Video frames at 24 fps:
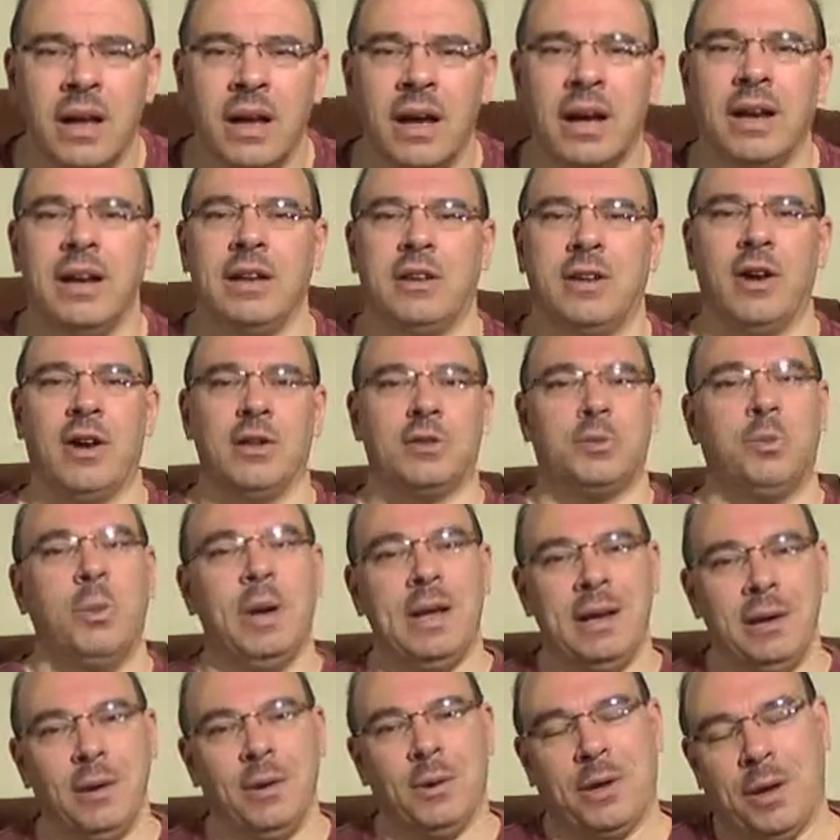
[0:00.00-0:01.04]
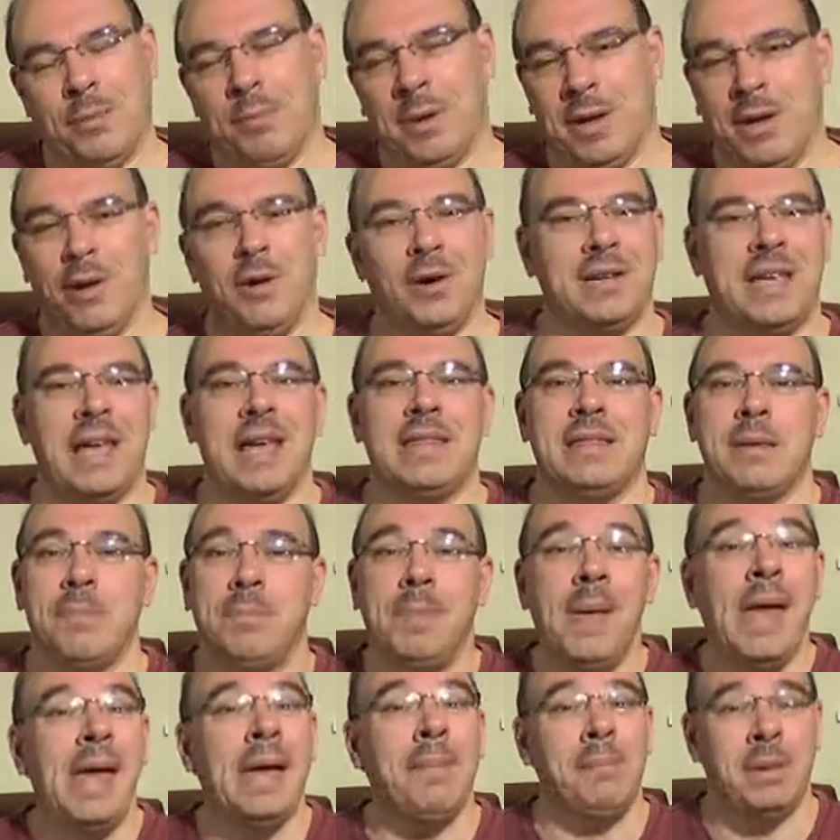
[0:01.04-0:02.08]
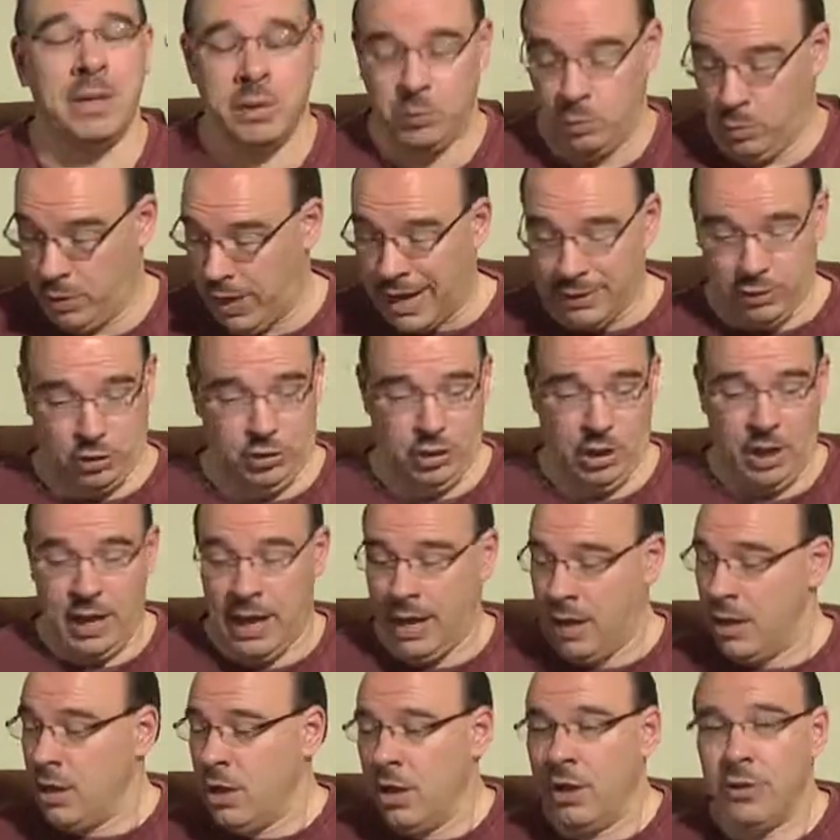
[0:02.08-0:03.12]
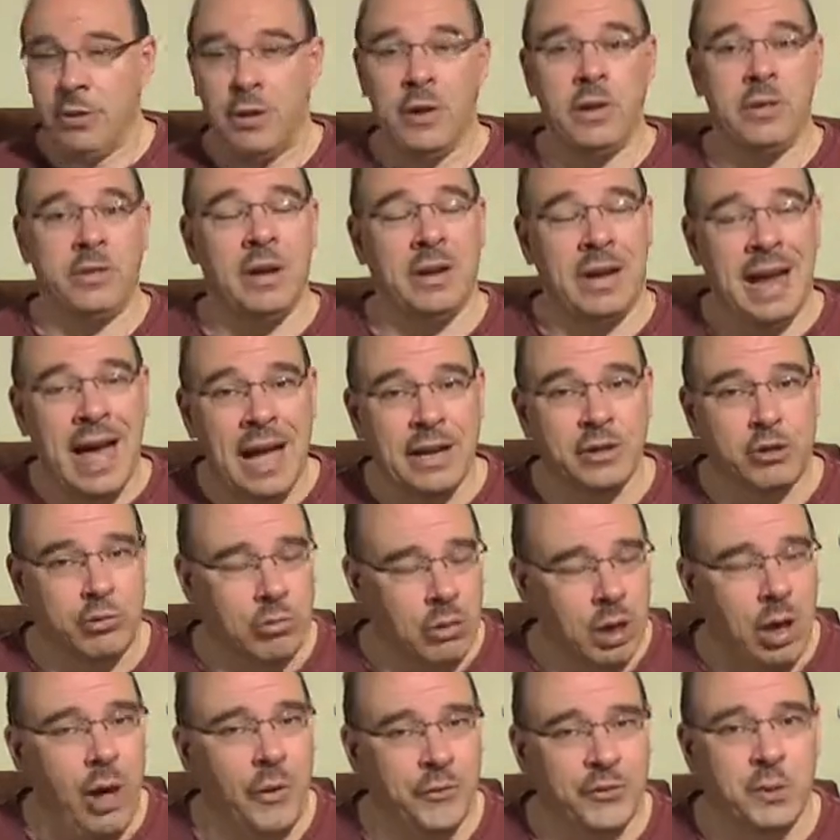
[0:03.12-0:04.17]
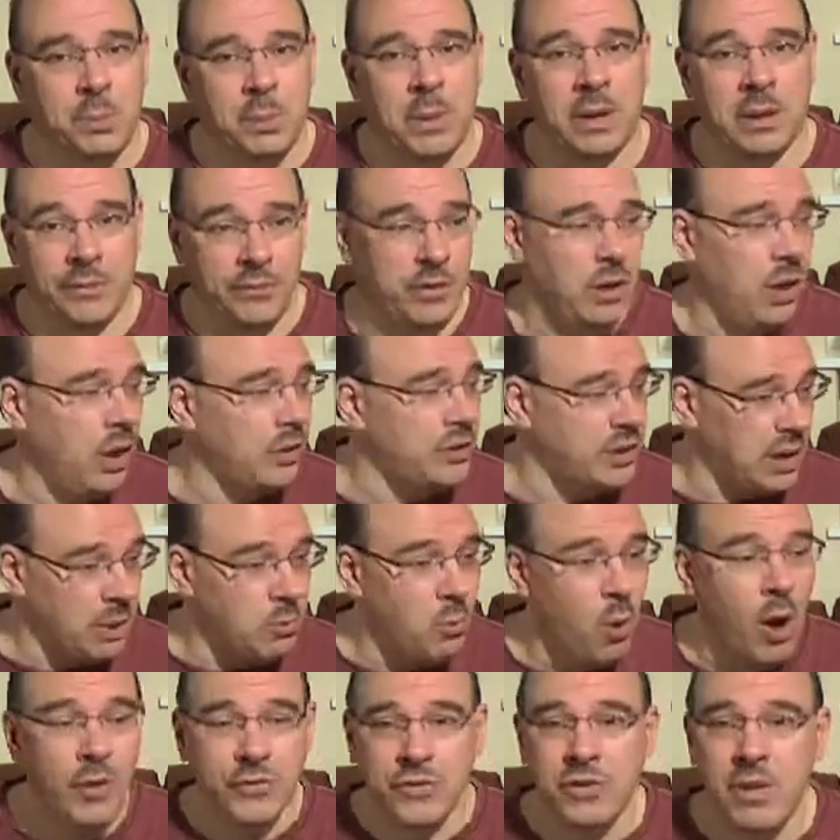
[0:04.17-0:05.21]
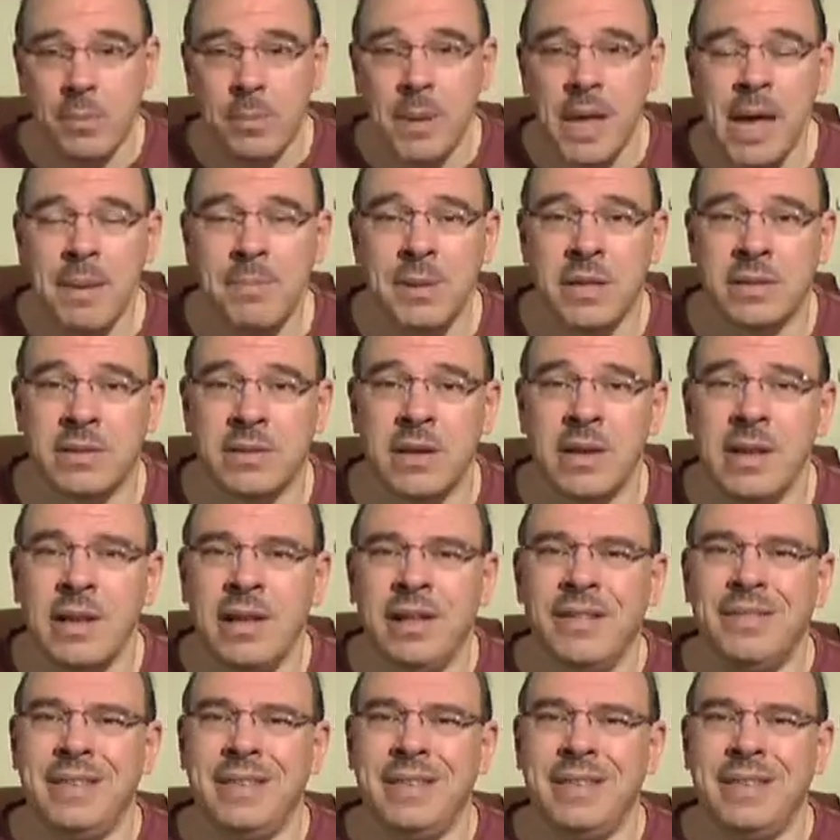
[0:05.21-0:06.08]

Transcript: And of course we look and we go, okay, the babies were actually the natural offspring. Of course it was the babies.